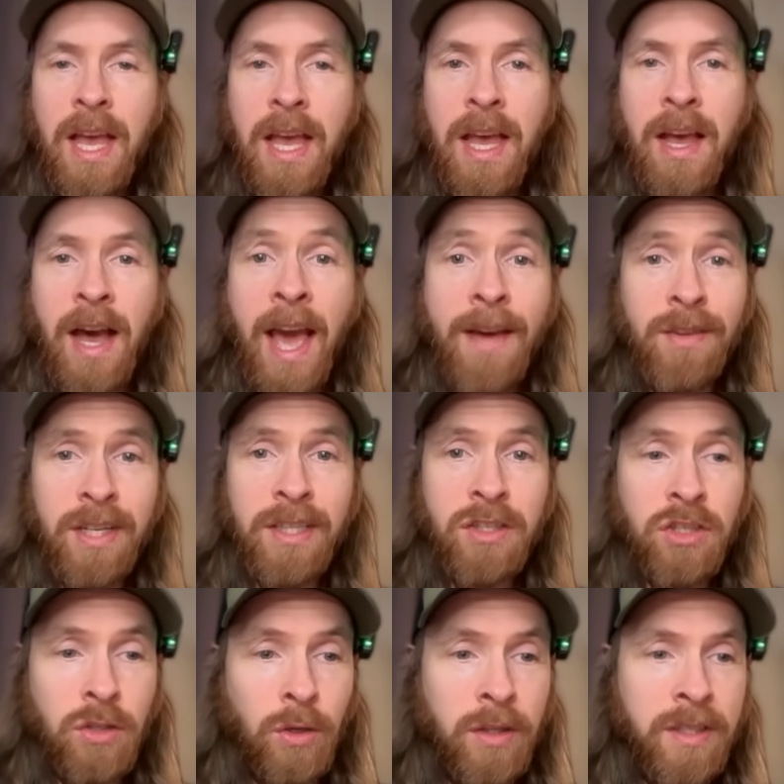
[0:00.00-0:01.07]
Uh, I haven't
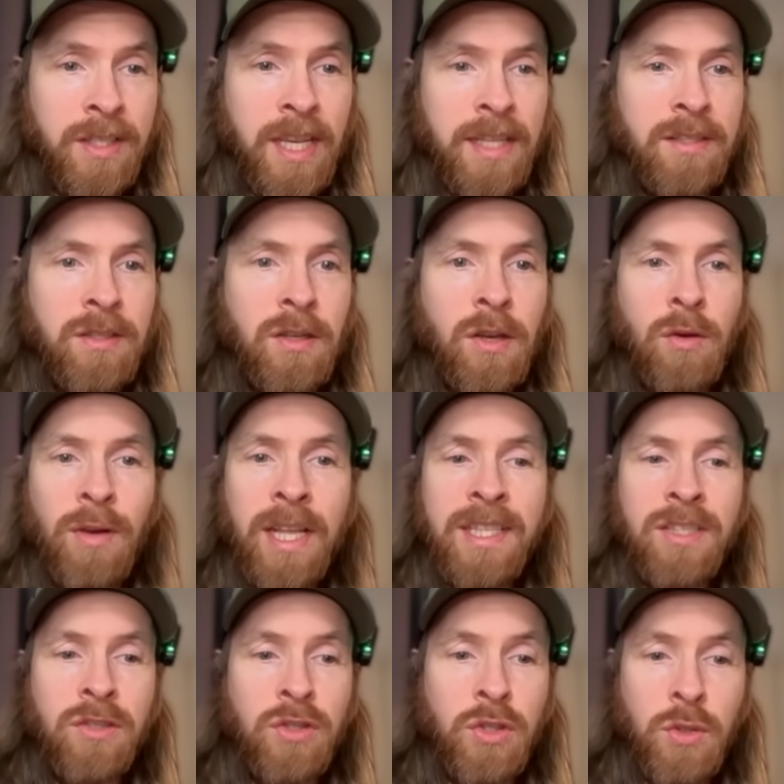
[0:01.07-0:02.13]
installed this yet, so
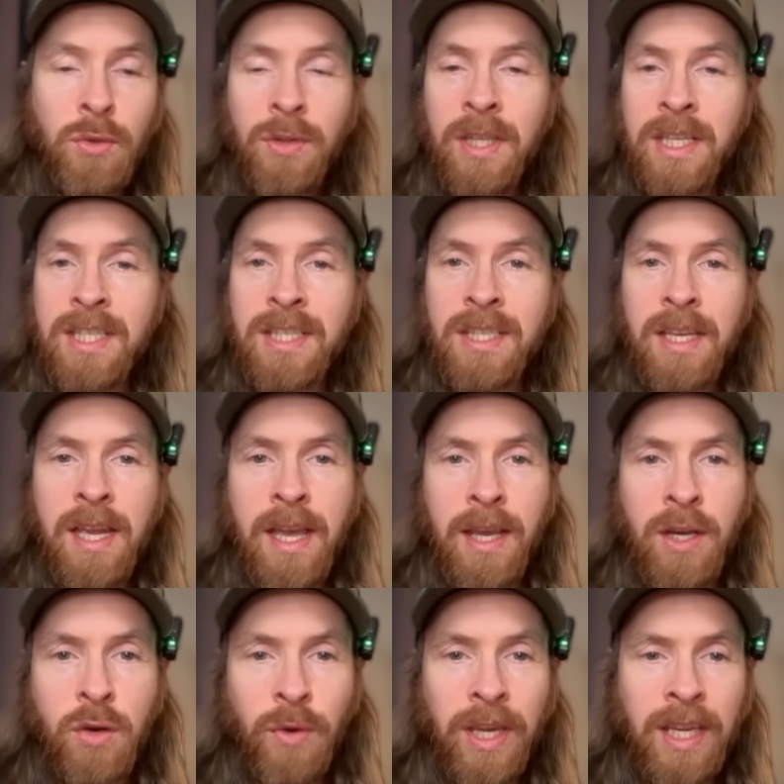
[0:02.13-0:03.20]
let's do this
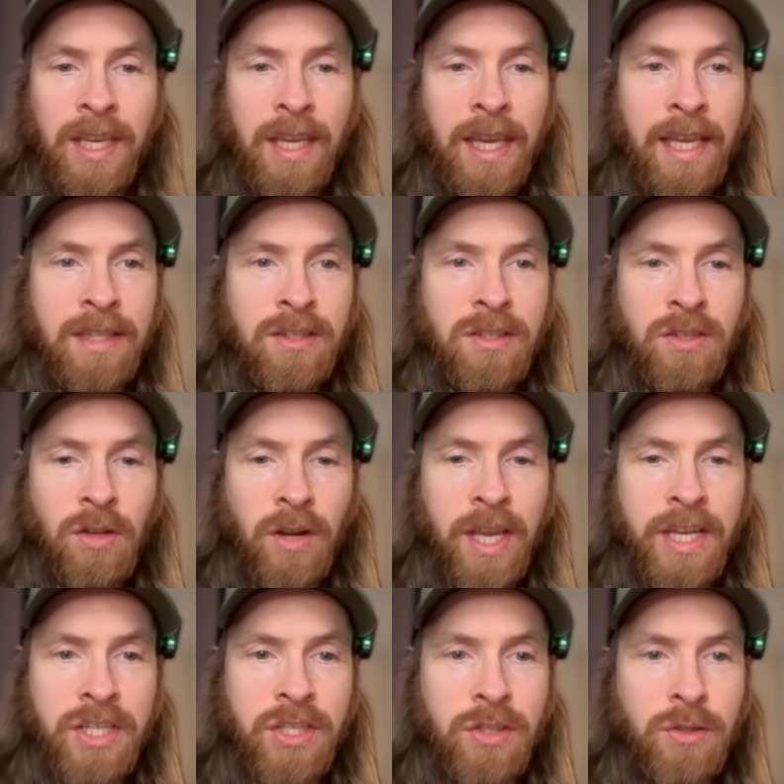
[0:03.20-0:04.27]
uh, quick
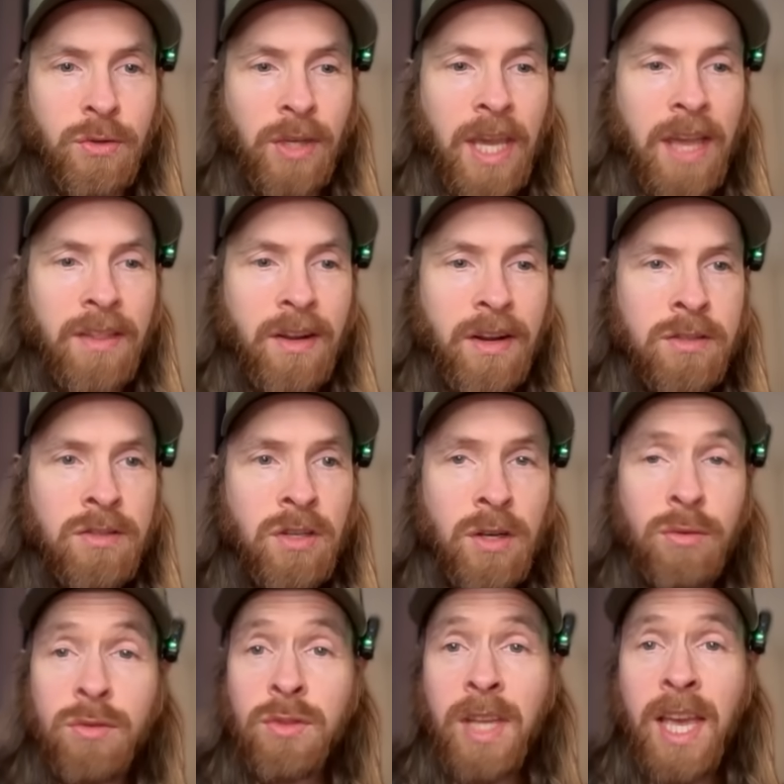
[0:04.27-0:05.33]
installation together.
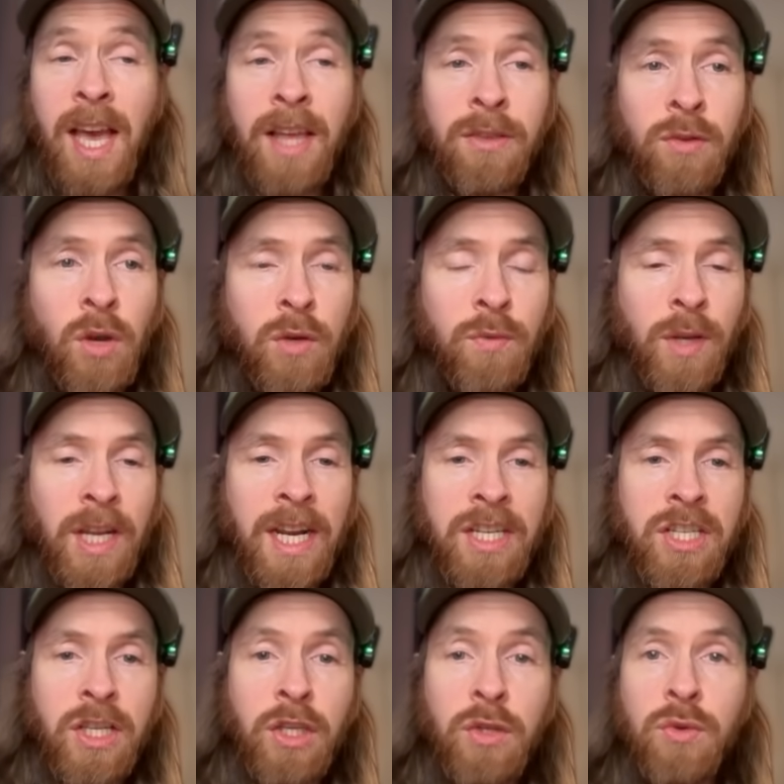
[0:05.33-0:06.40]
So today I thought we can
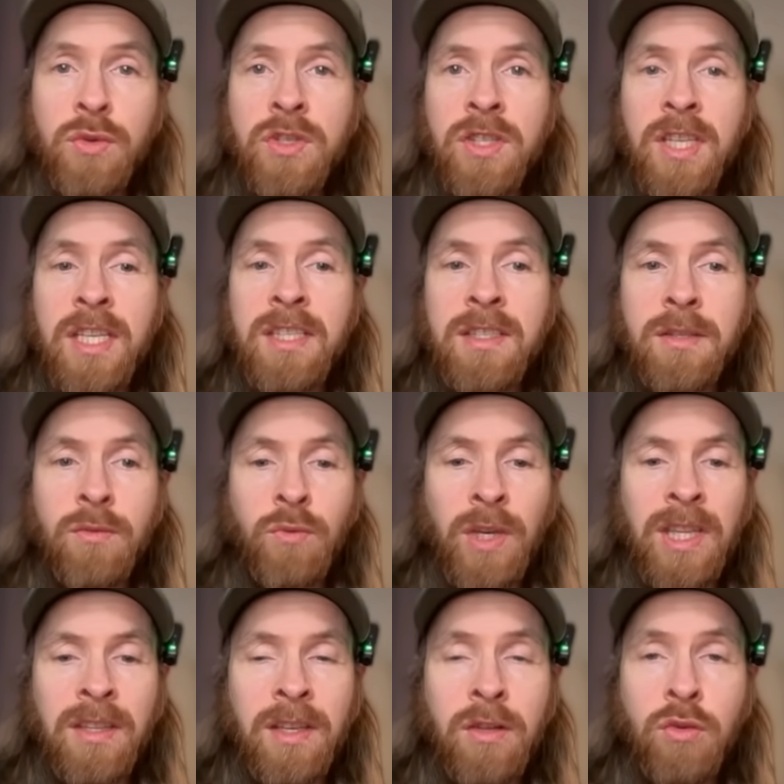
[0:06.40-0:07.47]
actually use this
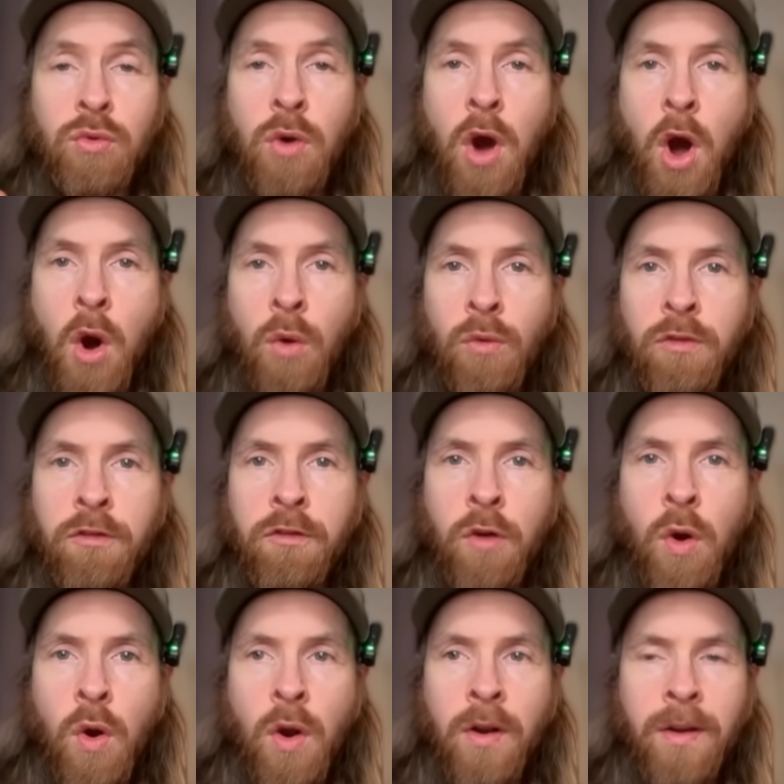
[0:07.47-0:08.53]
with the new O
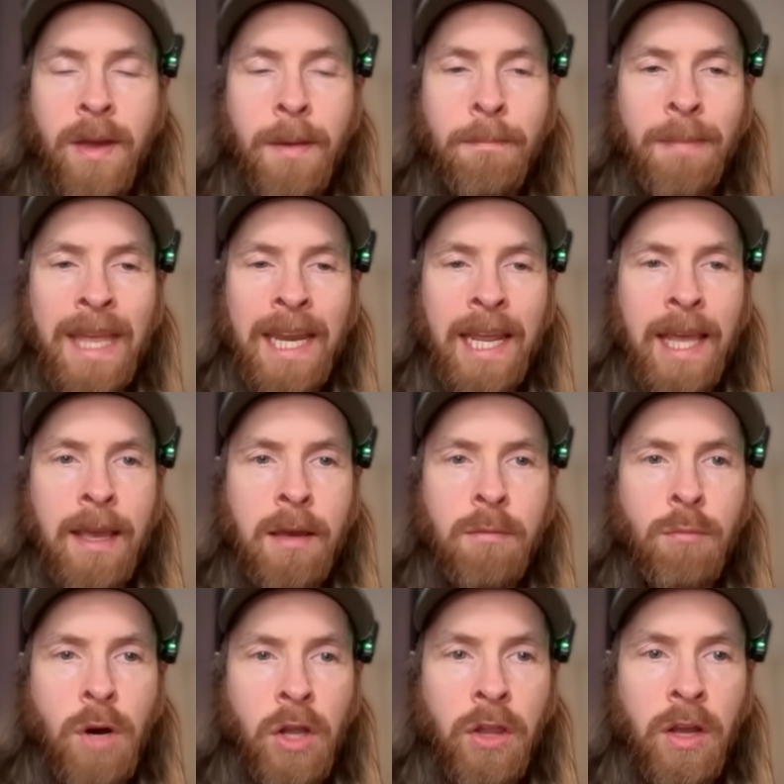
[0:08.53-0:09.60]
four Mini
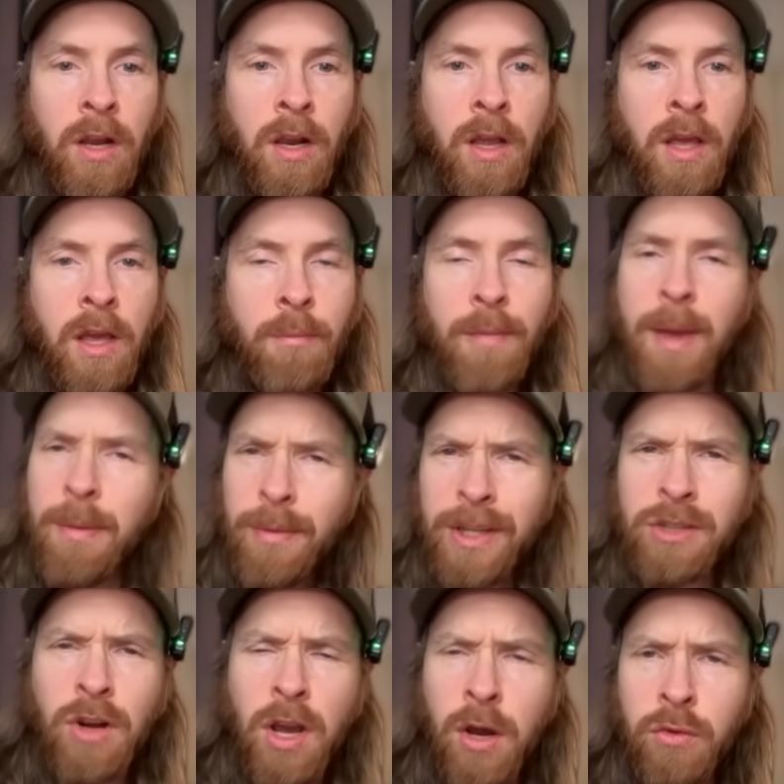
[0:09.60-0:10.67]
model. Maybe
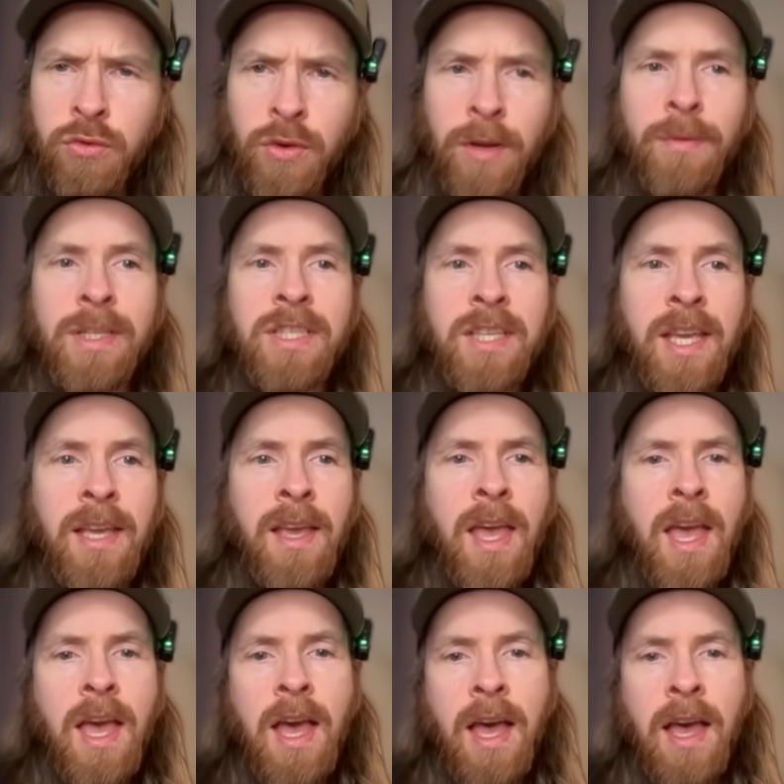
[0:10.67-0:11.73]
we'll try O three, we'll see.
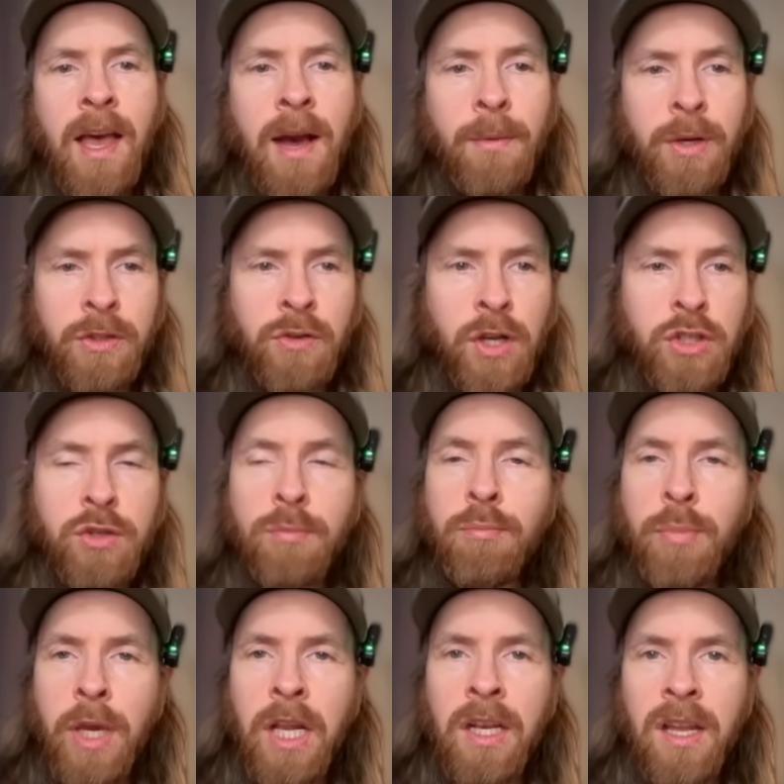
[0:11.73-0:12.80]
Uh, I want to try to
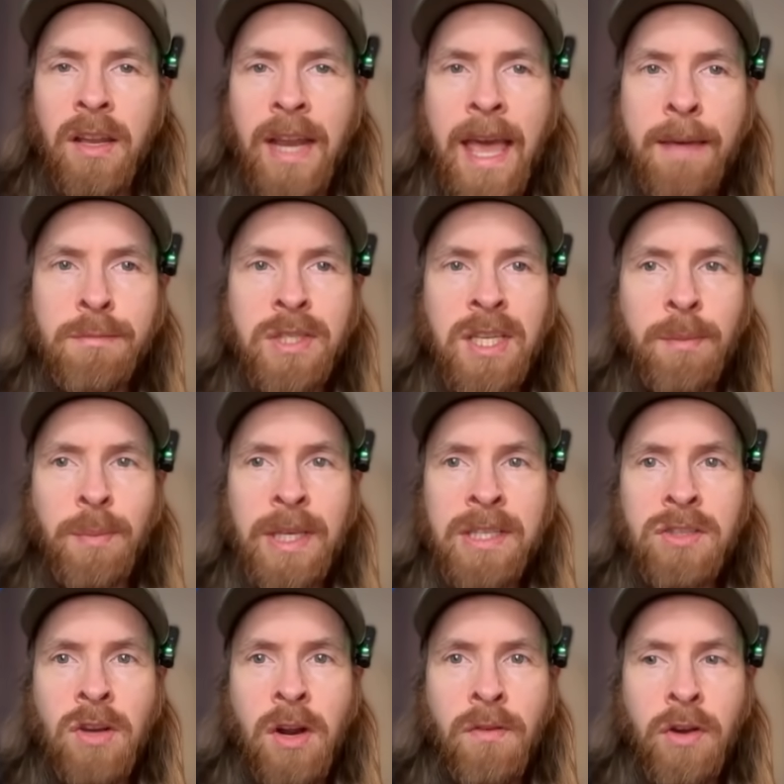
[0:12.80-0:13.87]
build an M C P
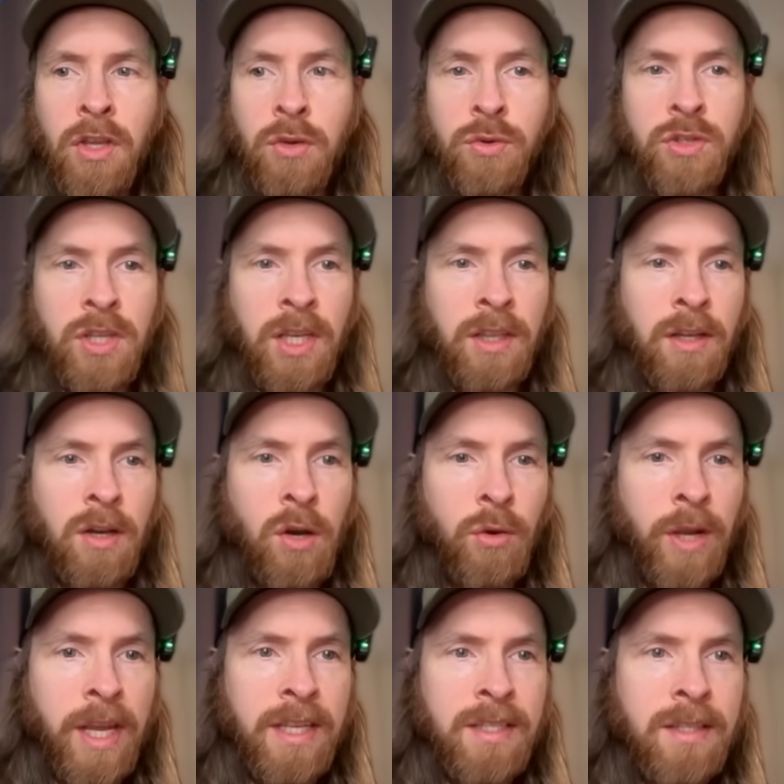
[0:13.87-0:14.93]
server using the
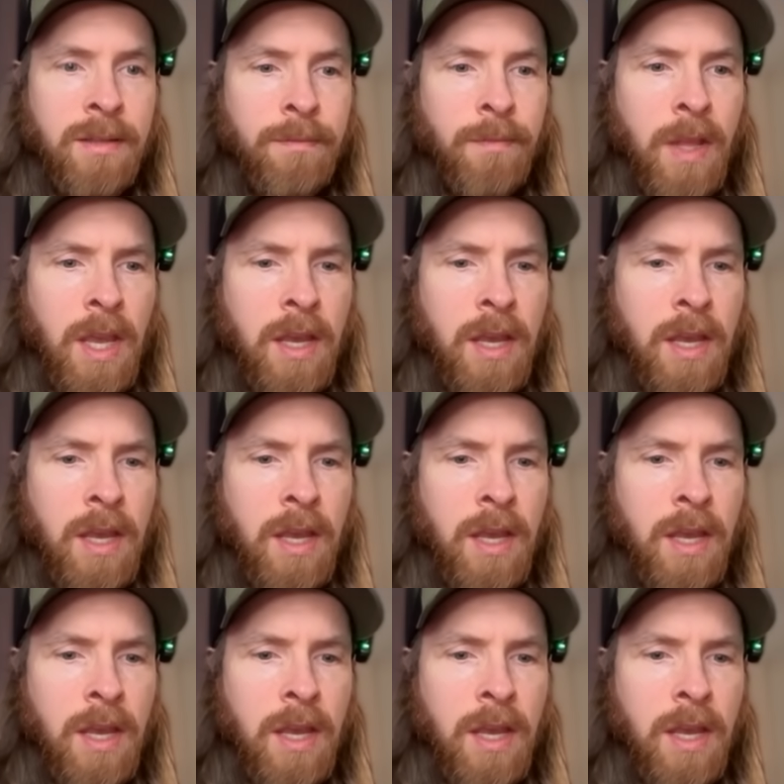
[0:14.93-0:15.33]
codex.